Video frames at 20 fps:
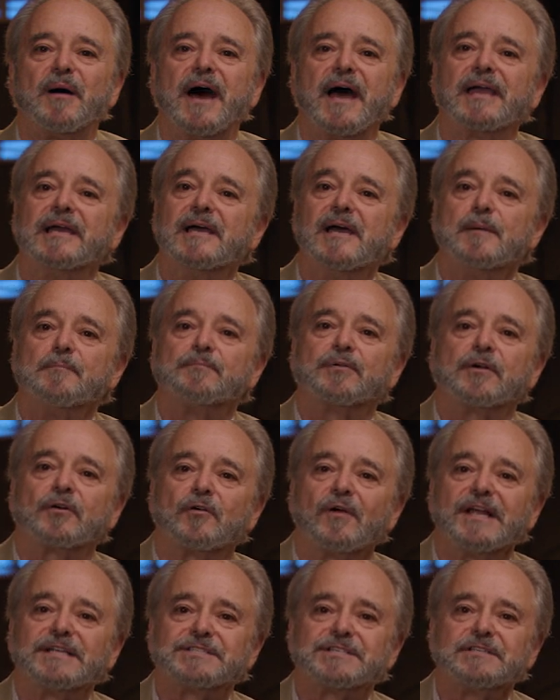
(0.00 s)
by
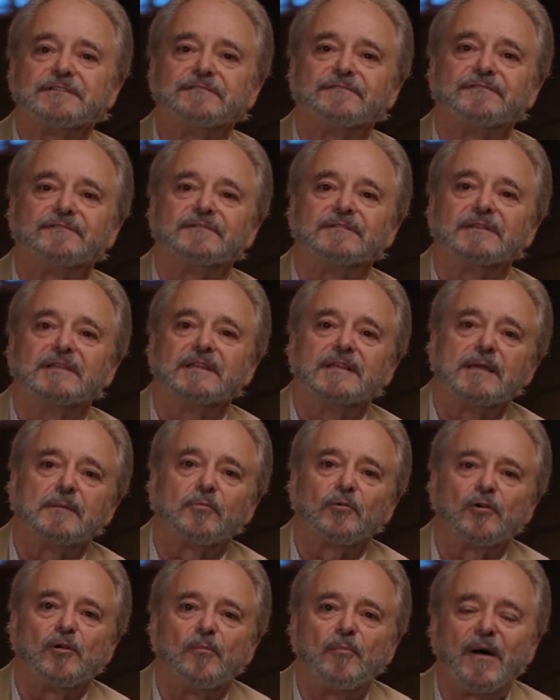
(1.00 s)
progressive
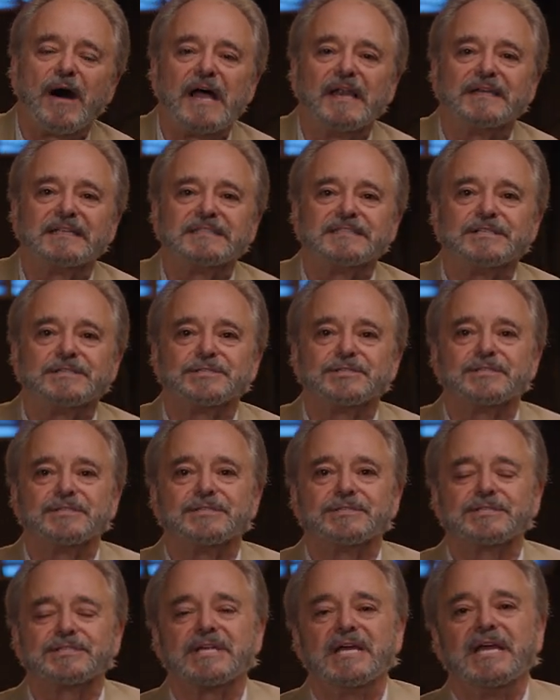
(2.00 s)
liberal
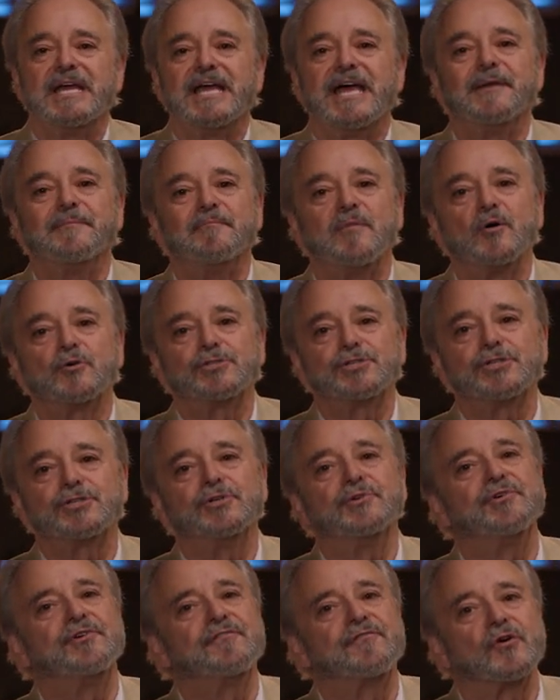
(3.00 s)
politicians and most
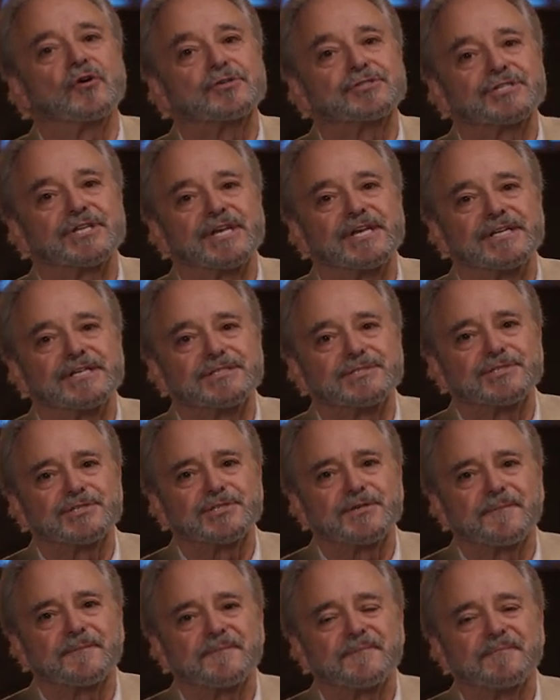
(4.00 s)

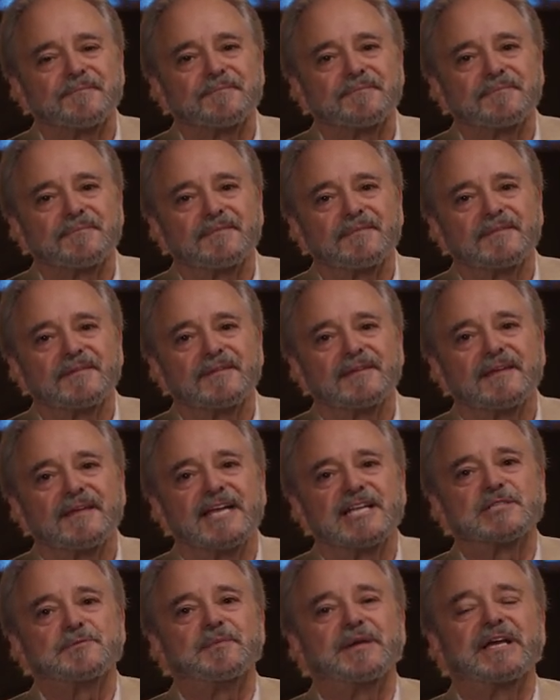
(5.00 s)
universities?
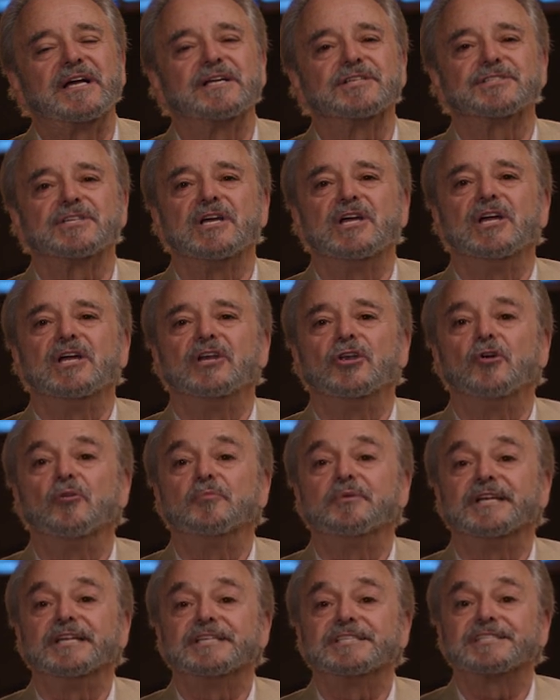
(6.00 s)
It's because
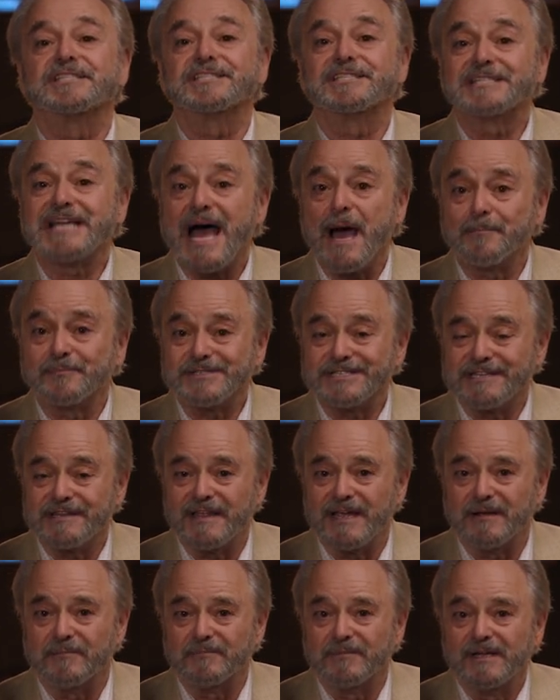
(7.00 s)
nobody stops
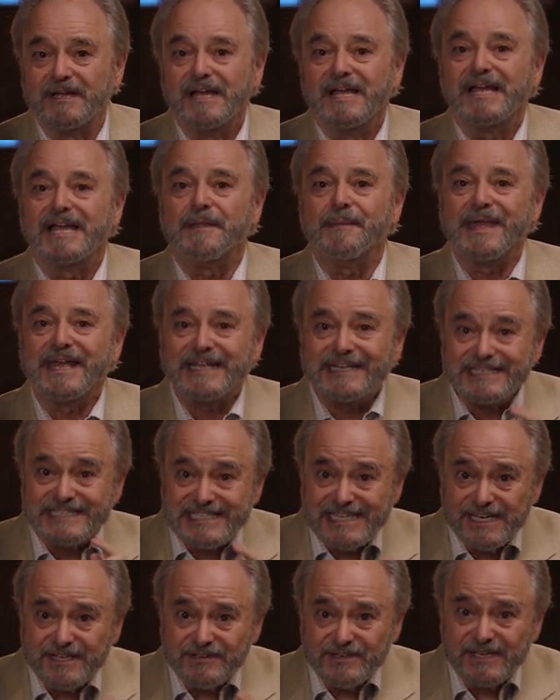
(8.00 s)
them, and they
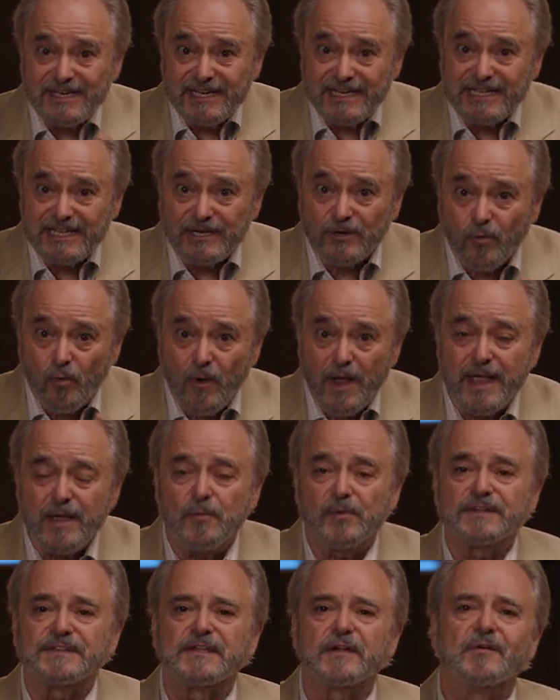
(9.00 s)
continue to get away
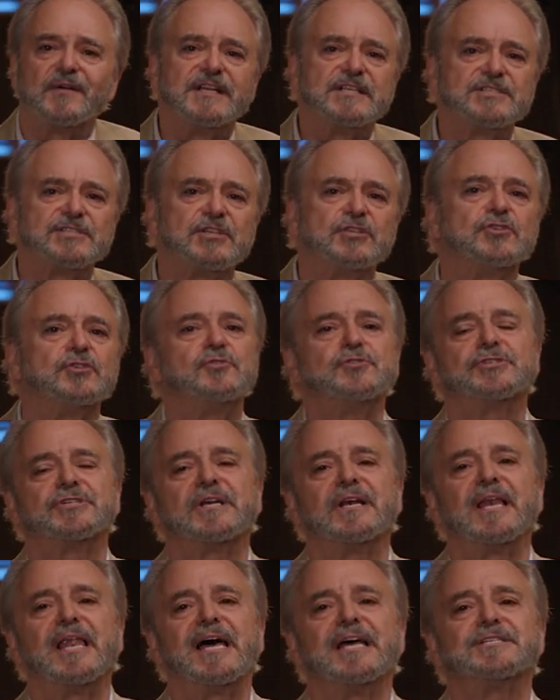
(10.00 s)
with their
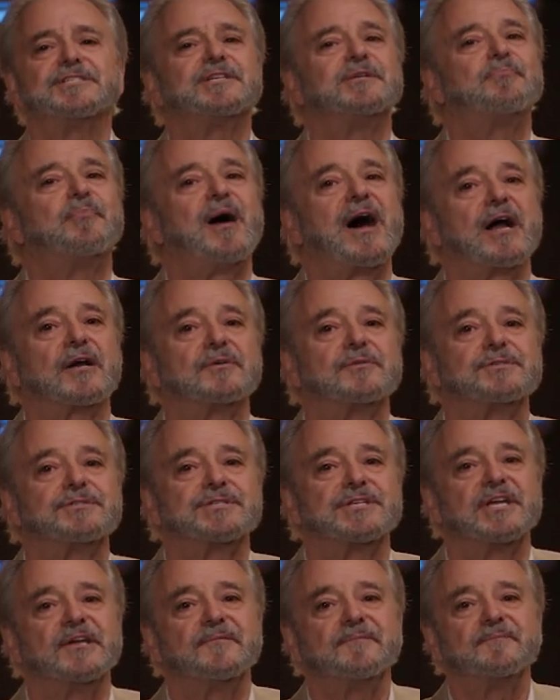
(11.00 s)
institutionalized
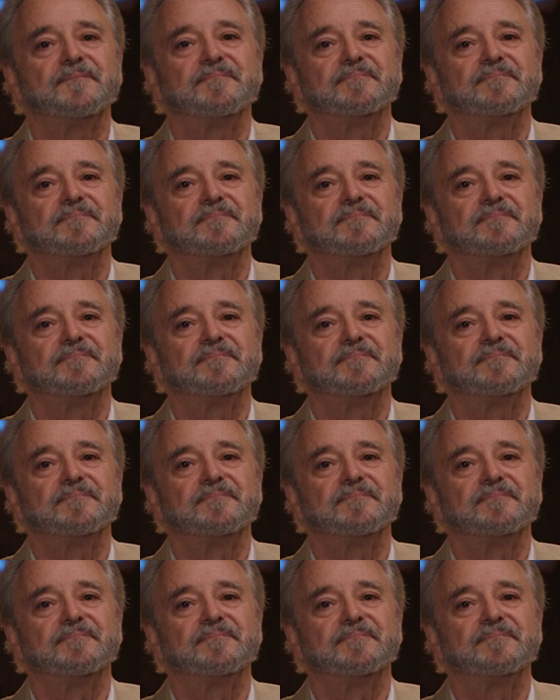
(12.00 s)
hypocrisy.